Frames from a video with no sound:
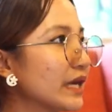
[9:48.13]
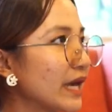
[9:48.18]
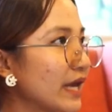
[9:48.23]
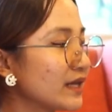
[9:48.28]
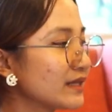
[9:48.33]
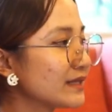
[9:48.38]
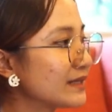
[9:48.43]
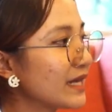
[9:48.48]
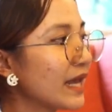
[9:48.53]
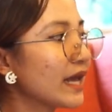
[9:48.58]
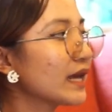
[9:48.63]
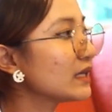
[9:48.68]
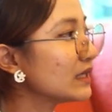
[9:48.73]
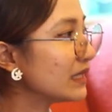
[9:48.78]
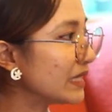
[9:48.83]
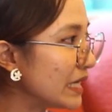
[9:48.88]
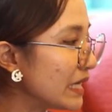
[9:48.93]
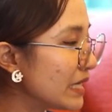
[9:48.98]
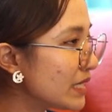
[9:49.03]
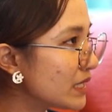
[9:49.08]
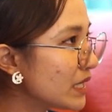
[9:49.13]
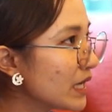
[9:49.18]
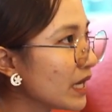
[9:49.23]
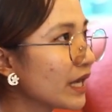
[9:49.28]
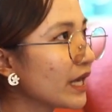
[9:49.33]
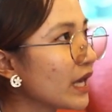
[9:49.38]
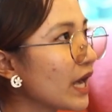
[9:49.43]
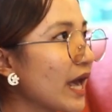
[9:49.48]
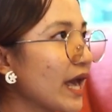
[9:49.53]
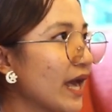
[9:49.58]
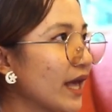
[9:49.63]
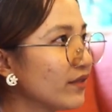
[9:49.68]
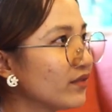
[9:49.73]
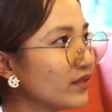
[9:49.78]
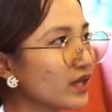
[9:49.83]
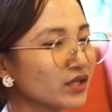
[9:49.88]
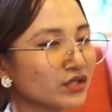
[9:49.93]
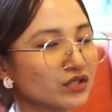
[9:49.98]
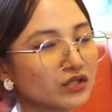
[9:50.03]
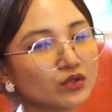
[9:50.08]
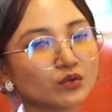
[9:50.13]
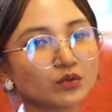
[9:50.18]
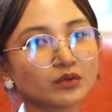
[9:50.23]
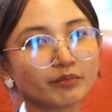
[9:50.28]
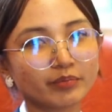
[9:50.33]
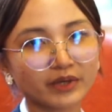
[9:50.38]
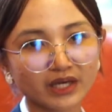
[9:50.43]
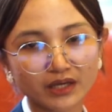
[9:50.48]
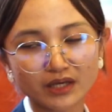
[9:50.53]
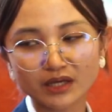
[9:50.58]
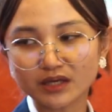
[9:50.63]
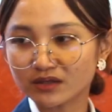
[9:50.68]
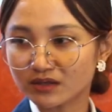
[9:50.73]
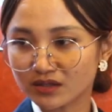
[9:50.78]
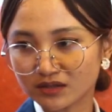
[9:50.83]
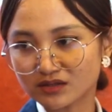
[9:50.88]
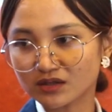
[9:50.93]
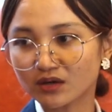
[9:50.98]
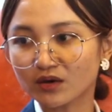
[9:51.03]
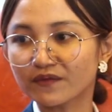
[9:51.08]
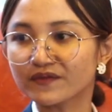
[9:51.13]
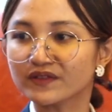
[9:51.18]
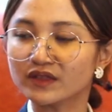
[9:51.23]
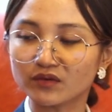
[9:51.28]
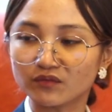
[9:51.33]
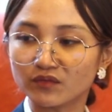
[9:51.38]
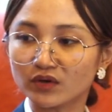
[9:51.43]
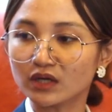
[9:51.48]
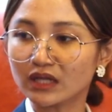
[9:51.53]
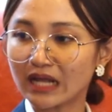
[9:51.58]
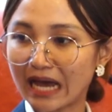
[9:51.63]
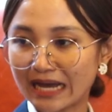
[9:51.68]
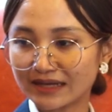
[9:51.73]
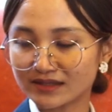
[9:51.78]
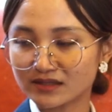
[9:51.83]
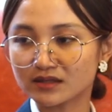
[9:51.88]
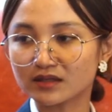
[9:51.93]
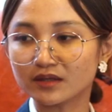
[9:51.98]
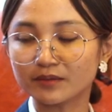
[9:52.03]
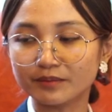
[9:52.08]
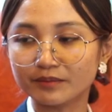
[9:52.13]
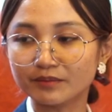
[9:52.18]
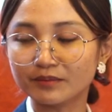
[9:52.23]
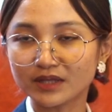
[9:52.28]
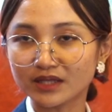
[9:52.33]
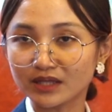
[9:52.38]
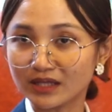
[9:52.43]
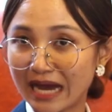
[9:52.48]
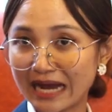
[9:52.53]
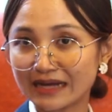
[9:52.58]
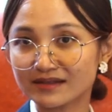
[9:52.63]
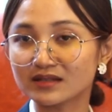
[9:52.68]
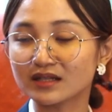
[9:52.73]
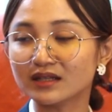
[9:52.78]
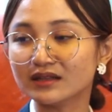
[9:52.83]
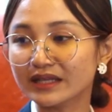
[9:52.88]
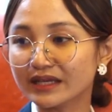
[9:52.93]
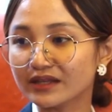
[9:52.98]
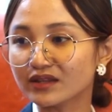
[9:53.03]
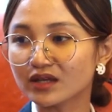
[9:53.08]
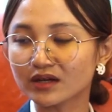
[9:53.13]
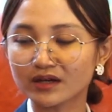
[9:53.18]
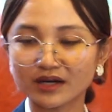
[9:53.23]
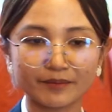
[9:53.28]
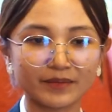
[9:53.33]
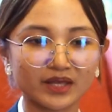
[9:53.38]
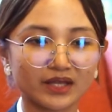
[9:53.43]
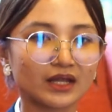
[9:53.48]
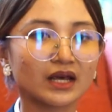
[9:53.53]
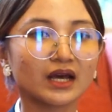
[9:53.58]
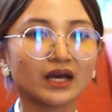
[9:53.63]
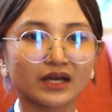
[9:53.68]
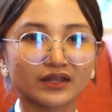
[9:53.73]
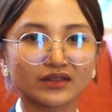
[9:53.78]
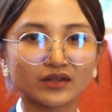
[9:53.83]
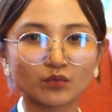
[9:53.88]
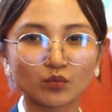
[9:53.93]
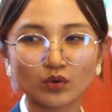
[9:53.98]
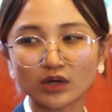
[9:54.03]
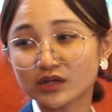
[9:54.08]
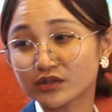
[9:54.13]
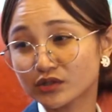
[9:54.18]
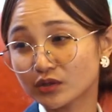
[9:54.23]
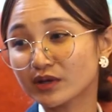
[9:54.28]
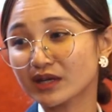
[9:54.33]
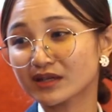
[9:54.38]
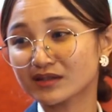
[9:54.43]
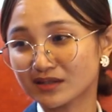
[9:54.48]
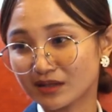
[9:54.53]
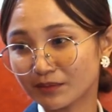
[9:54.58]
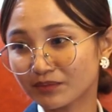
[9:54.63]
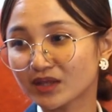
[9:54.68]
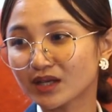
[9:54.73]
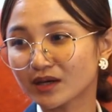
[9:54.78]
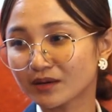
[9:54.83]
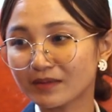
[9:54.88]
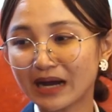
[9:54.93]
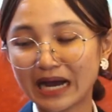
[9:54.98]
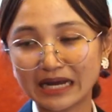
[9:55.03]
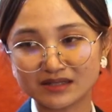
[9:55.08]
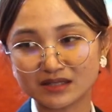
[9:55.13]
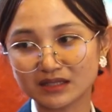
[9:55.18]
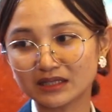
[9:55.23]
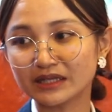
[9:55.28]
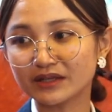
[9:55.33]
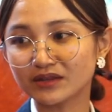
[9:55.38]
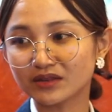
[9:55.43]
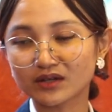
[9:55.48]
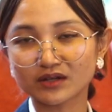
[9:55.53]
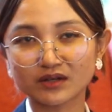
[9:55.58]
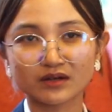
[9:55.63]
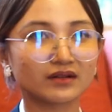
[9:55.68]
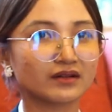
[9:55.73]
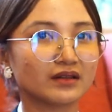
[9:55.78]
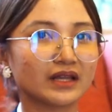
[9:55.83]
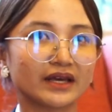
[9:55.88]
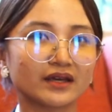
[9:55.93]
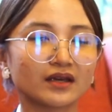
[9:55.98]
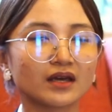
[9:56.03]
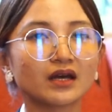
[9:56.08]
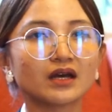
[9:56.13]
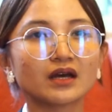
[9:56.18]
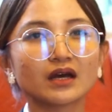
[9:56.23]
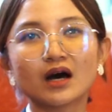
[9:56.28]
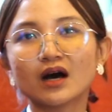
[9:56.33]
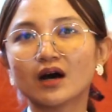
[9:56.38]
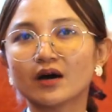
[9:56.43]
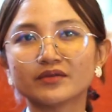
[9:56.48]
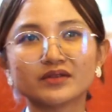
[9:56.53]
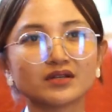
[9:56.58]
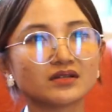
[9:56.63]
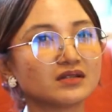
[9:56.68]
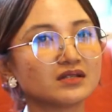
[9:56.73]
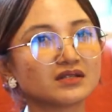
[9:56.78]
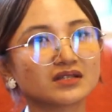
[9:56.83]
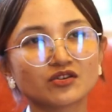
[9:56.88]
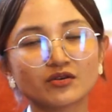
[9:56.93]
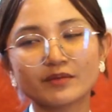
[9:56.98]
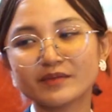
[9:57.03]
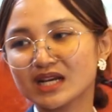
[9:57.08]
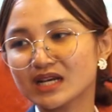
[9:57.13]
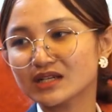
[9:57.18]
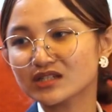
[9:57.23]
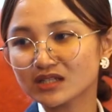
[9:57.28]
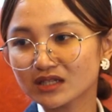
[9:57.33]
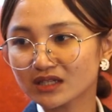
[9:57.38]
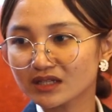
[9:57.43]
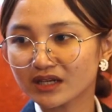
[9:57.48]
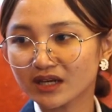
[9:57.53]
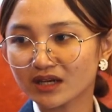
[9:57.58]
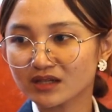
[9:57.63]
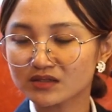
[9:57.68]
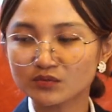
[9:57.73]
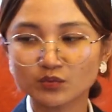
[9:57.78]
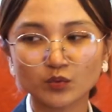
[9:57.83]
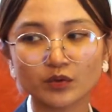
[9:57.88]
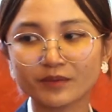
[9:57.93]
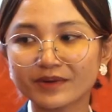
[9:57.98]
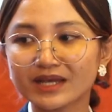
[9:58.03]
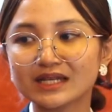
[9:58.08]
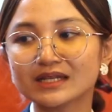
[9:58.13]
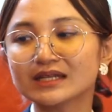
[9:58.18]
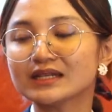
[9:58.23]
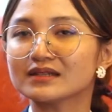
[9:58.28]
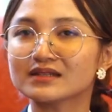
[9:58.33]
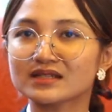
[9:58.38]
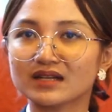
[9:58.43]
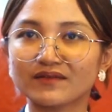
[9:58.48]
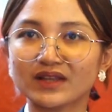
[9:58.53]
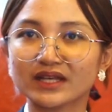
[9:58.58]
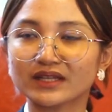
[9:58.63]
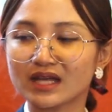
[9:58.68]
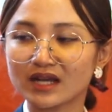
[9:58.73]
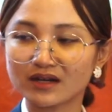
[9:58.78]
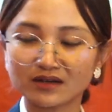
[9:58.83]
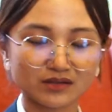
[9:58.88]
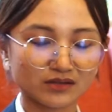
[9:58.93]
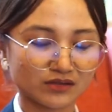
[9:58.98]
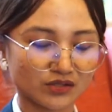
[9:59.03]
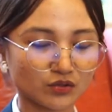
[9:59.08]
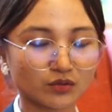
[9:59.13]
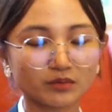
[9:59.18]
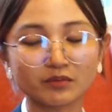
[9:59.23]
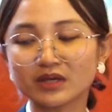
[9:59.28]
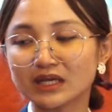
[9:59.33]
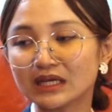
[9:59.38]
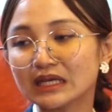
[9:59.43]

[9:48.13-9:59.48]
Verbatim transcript: can take lead, and they should deserve the world as the leader. I mean, the world should accept them as a leader. or the discrimination against women and stuff like that should